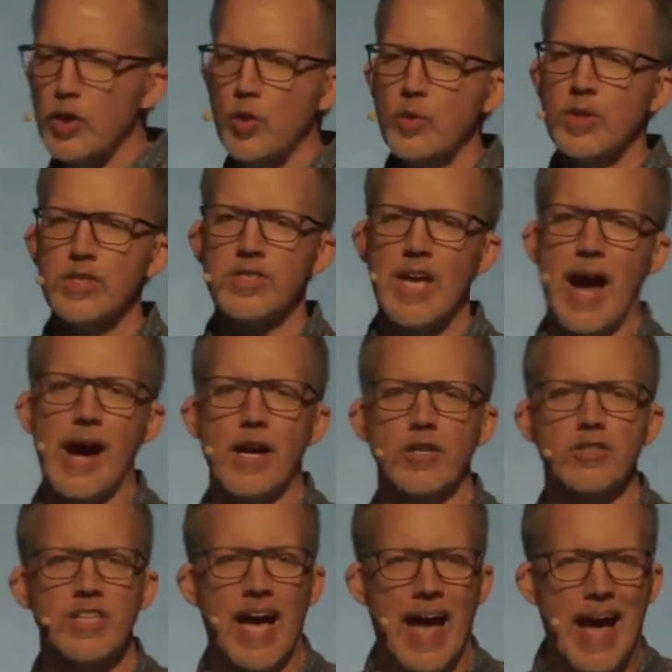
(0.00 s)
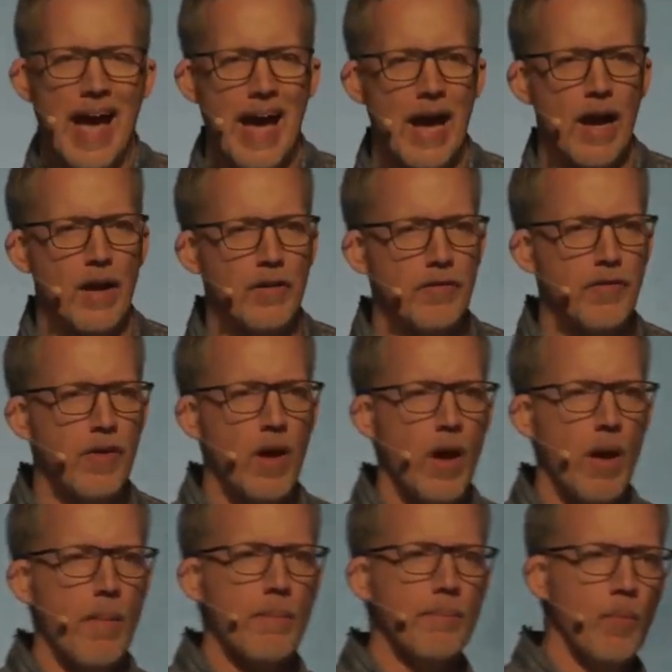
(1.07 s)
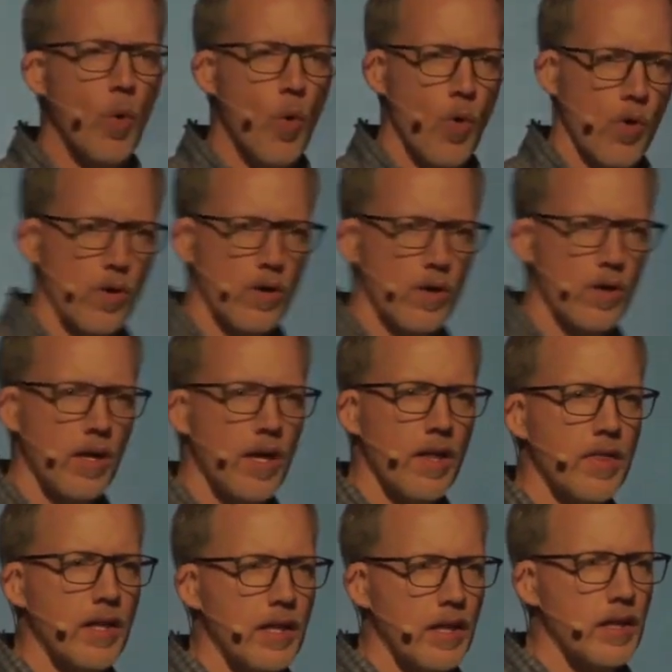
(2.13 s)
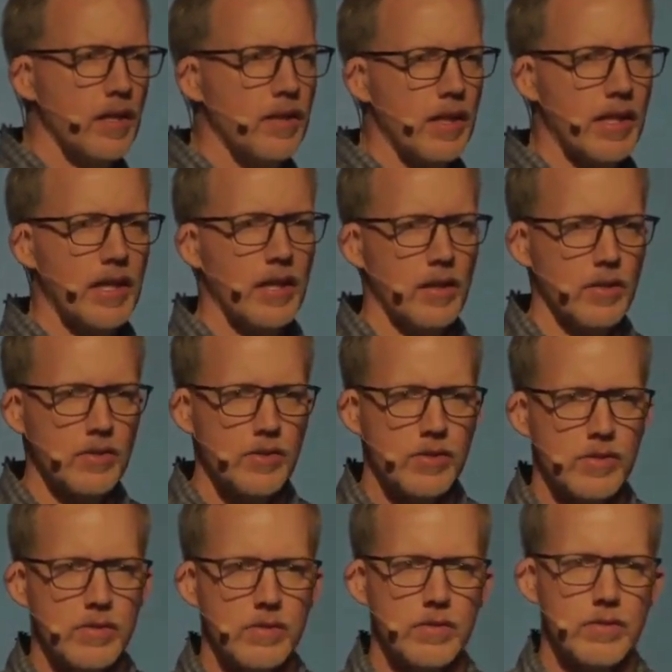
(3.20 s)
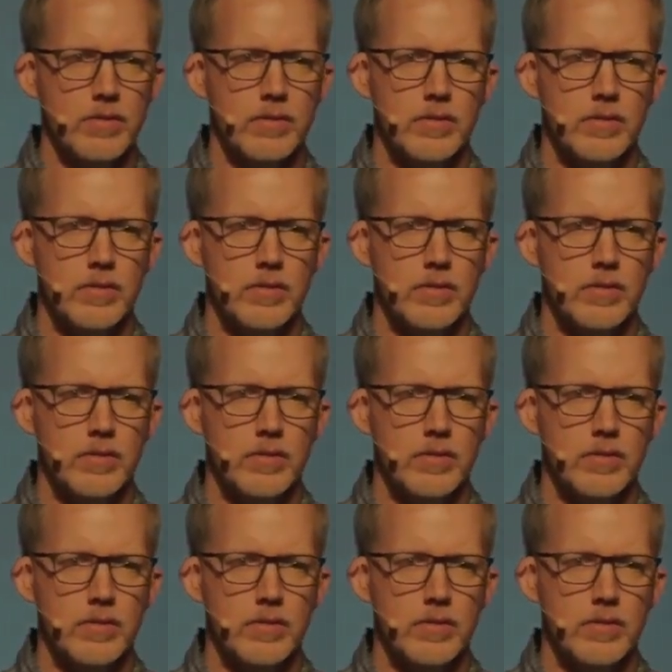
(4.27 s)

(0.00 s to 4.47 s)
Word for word: do you desire to have more than anything else?